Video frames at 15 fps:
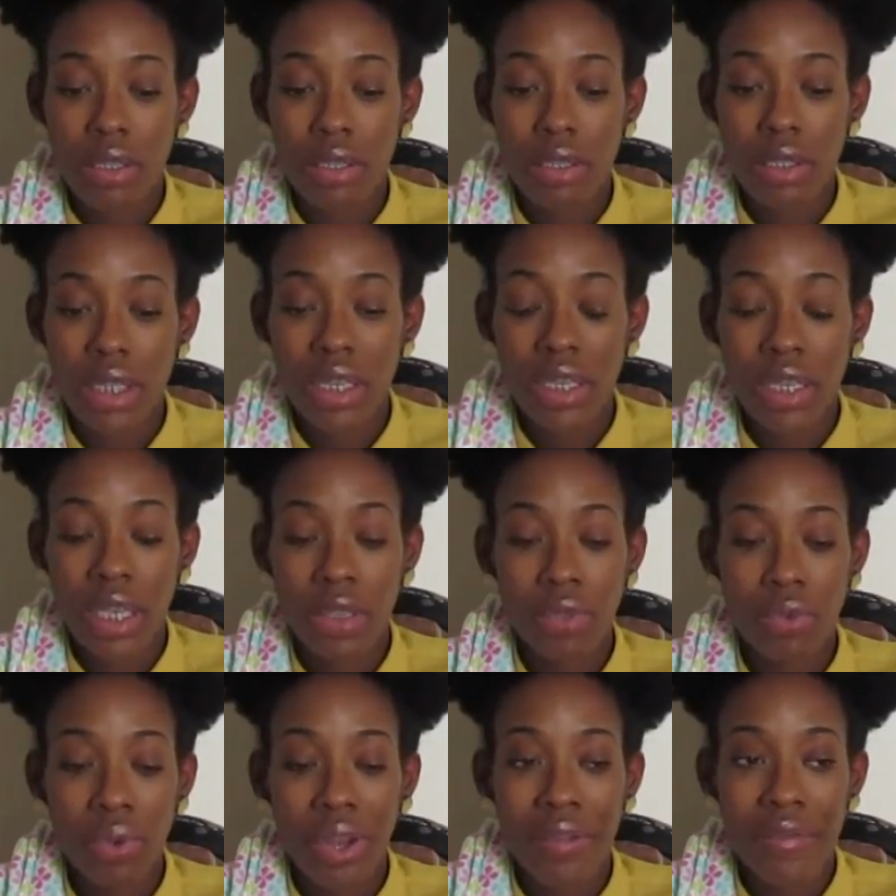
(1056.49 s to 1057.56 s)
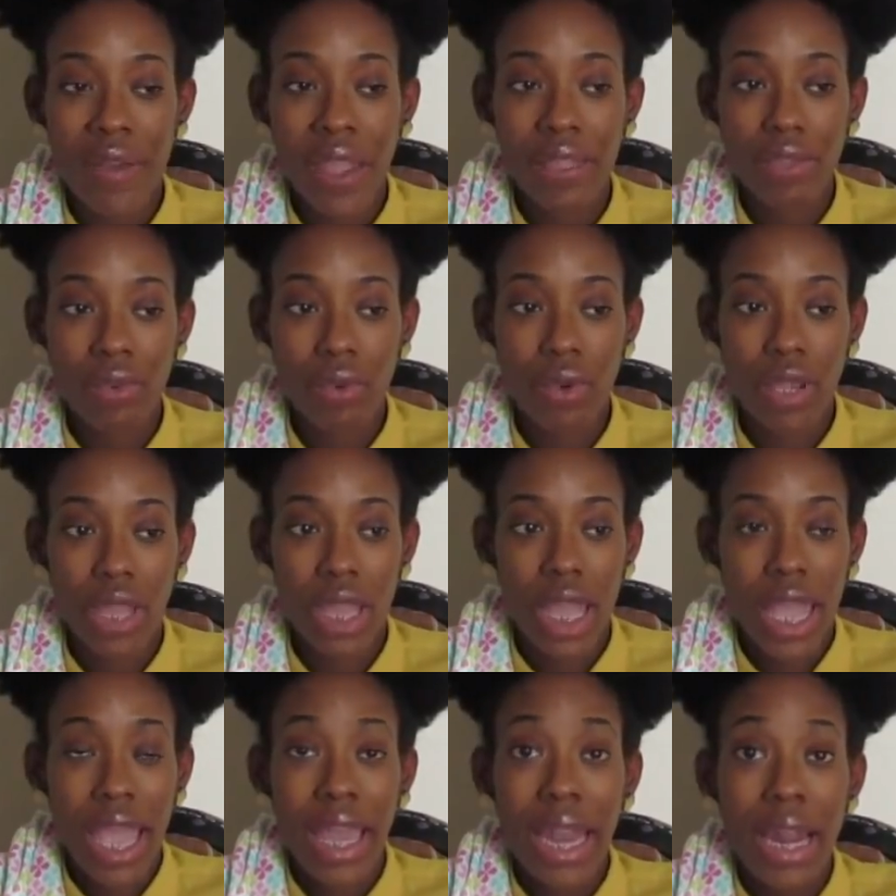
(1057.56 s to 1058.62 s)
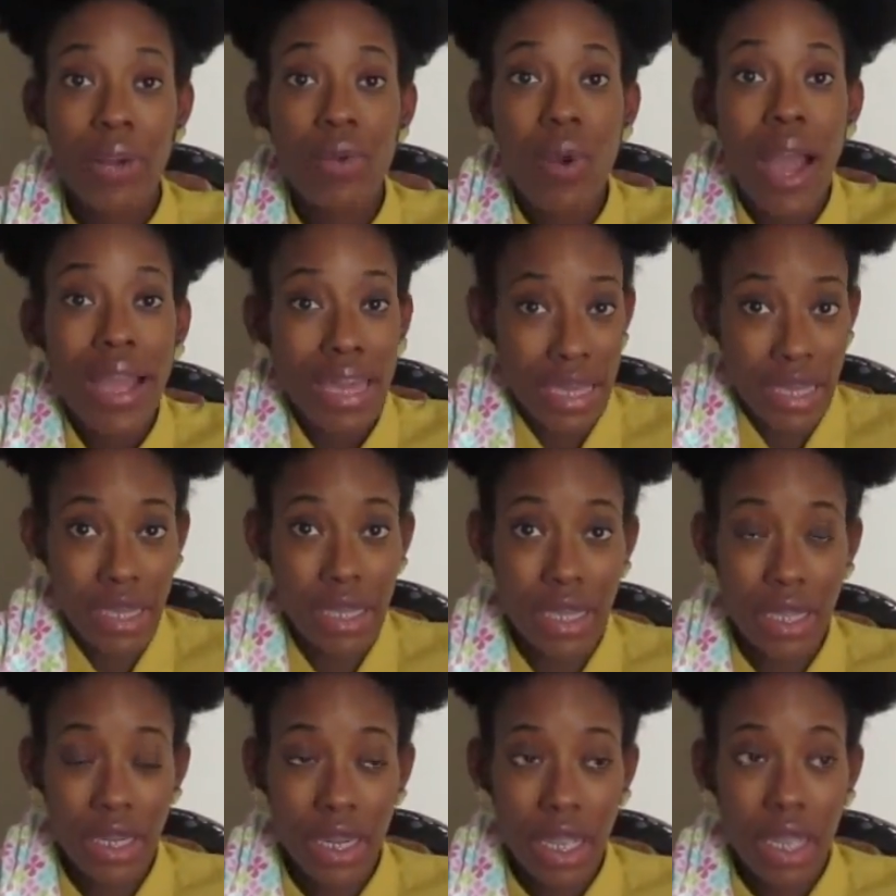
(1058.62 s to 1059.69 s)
to get through it and fight through it, and I knew I could,